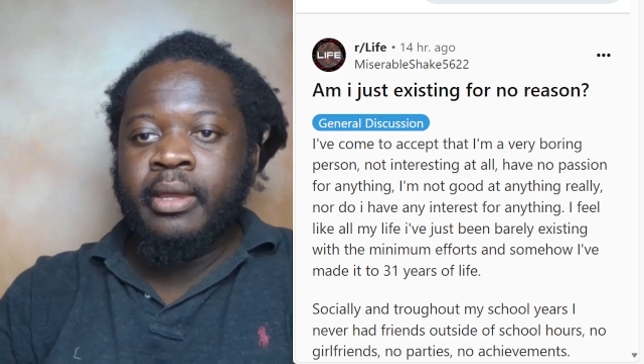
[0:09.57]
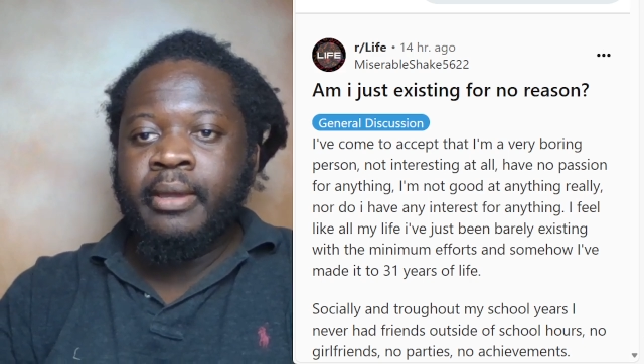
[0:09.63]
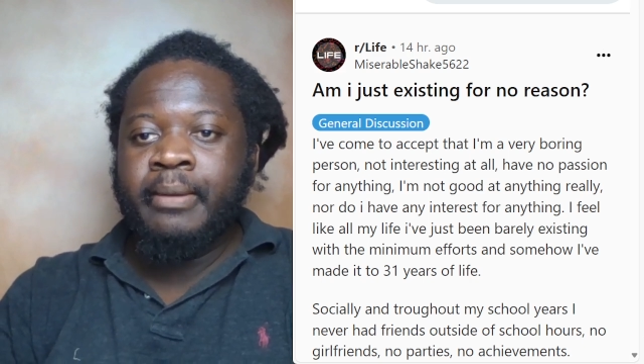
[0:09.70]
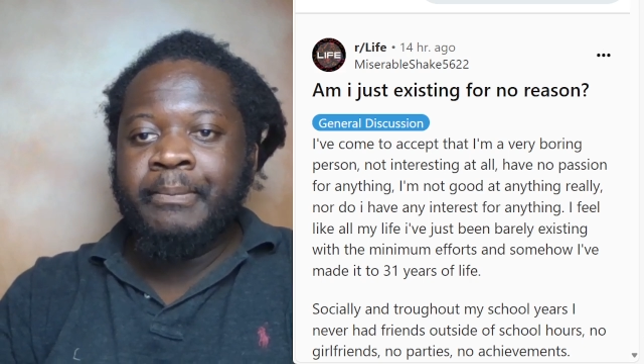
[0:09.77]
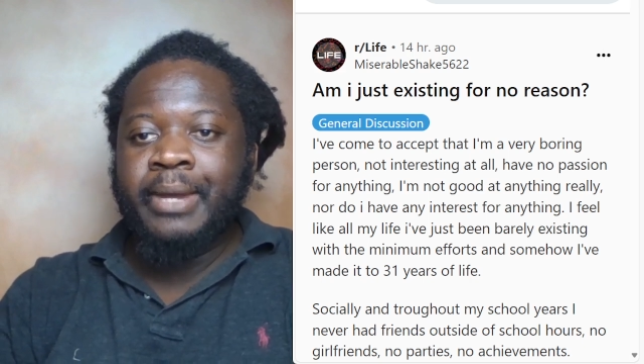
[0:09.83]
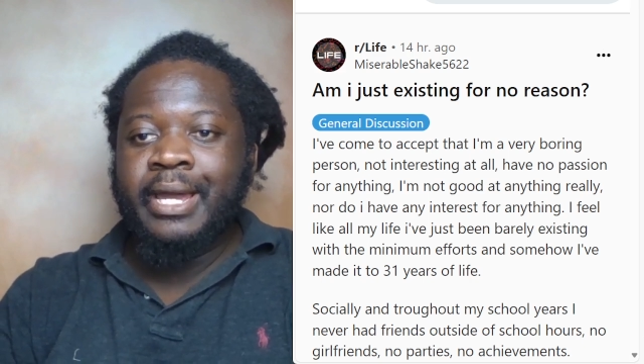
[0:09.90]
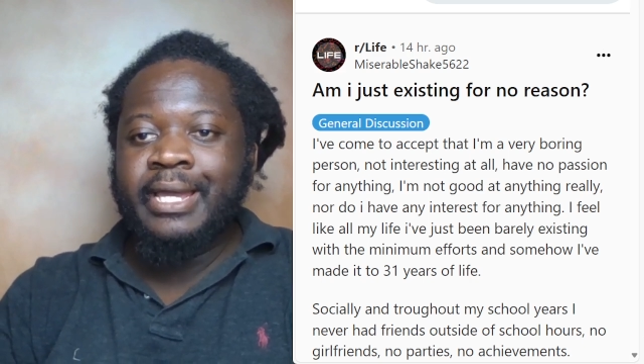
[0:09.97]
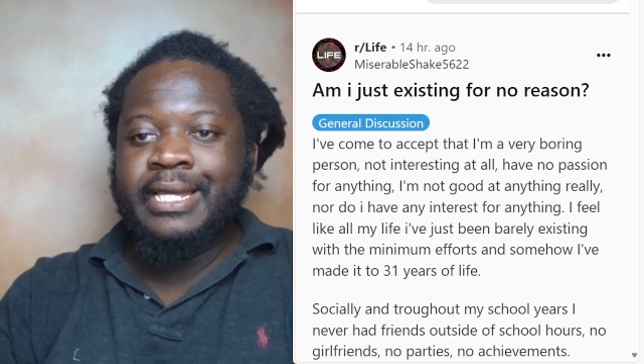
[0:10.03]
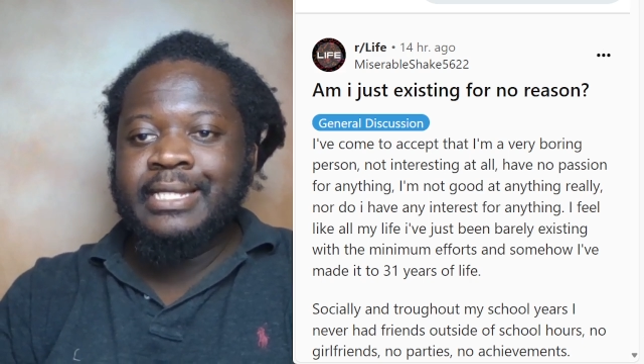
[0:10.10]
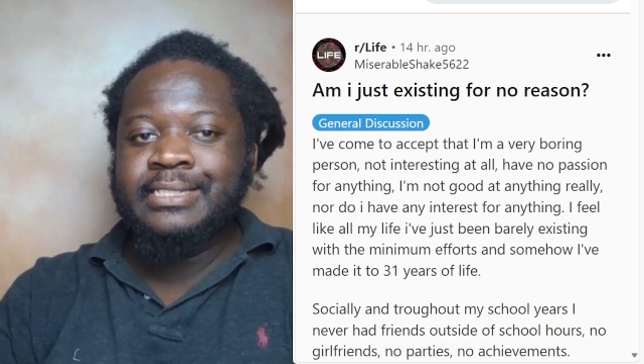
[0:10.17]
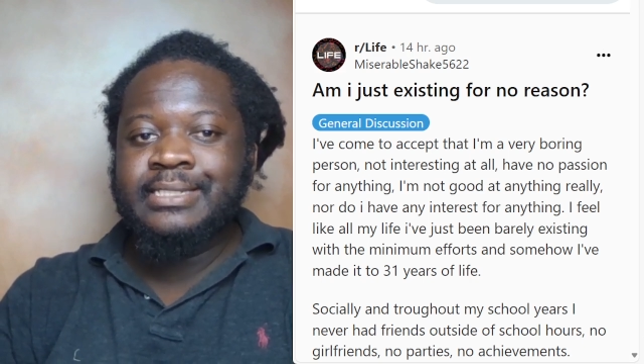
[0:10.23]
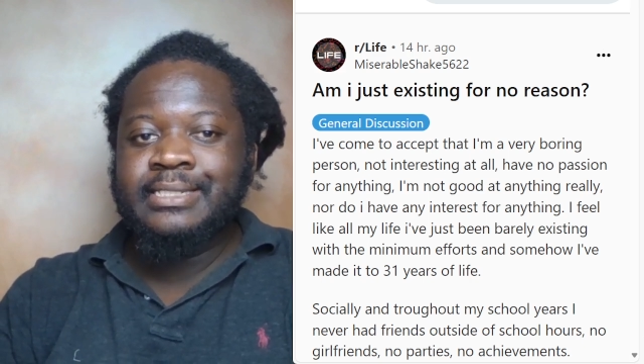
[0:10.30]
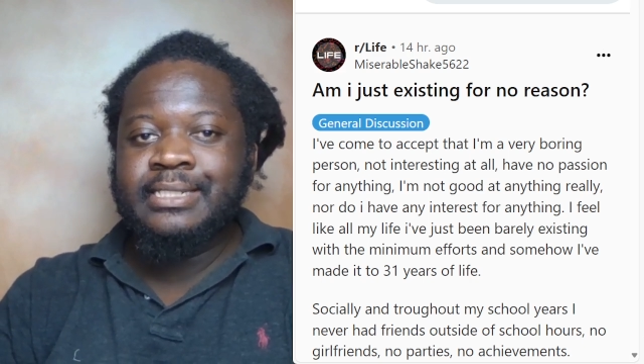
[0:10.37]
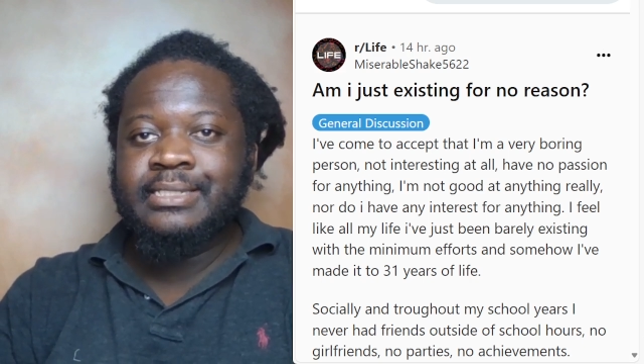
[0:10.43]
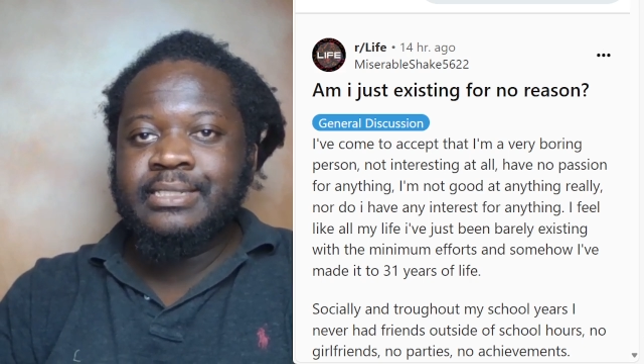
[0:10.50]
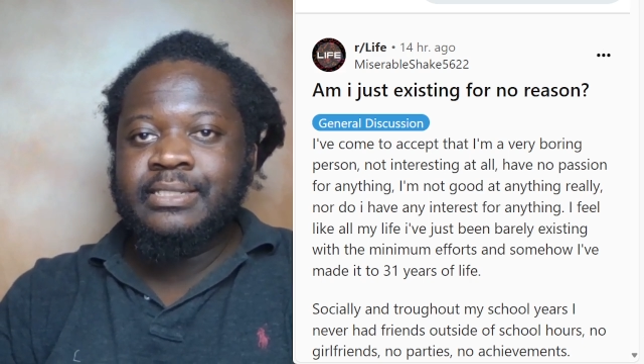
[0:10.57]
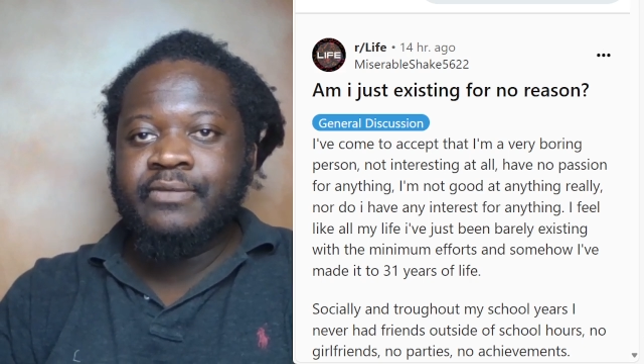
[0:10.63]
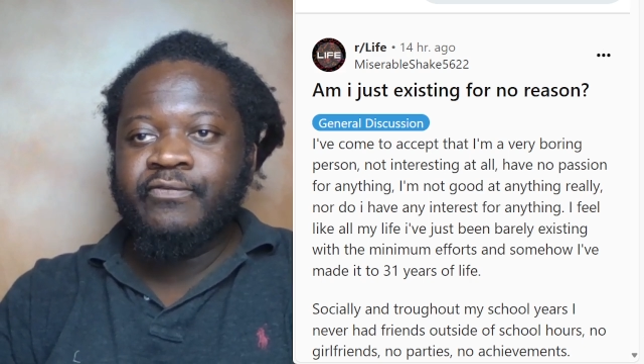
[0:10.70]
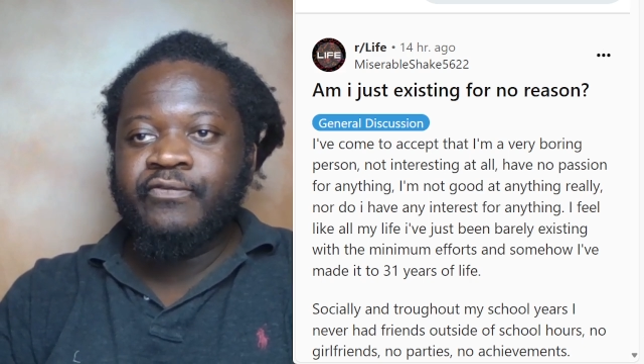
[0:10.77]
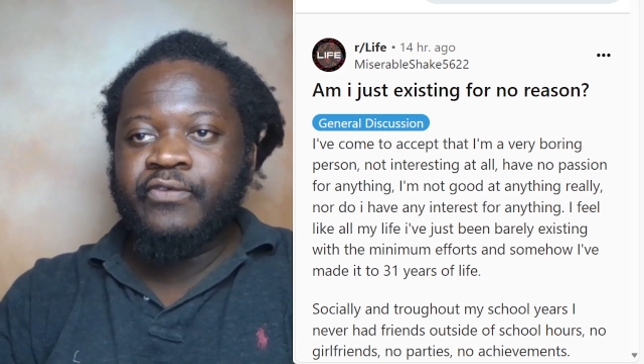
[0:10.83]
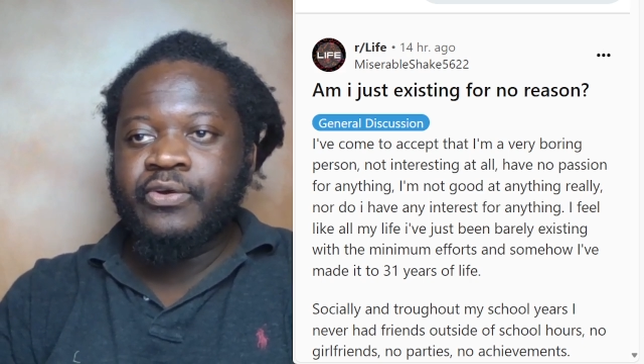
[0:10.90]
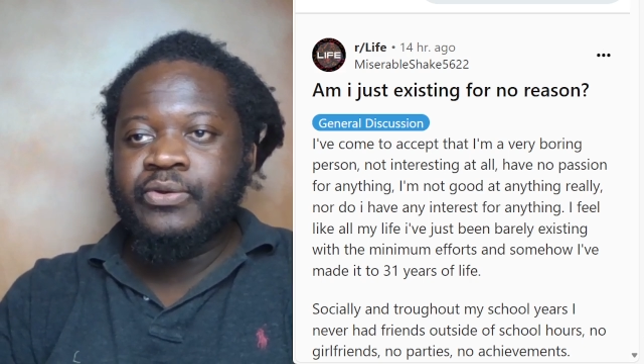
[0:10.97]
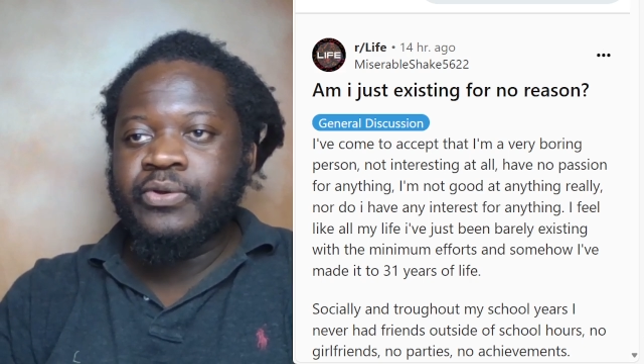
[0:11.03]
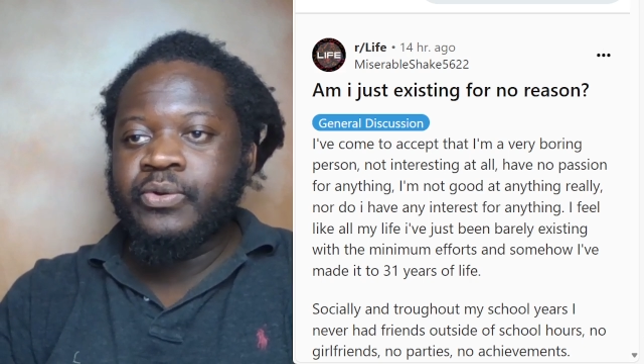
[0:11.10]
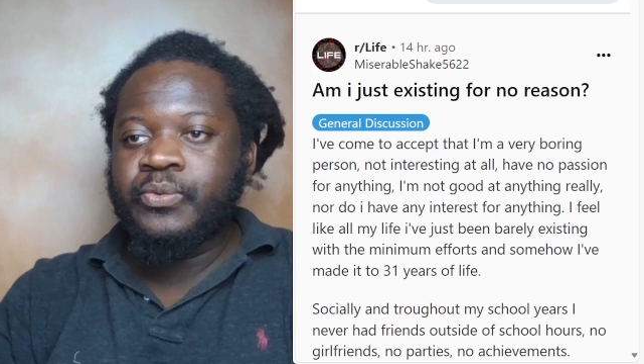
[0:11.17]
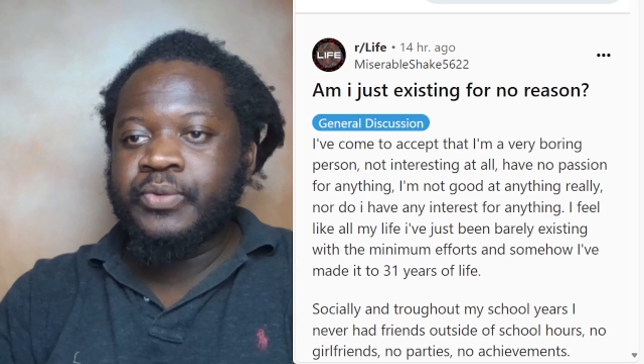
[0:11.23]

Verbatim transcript: Am I existing for no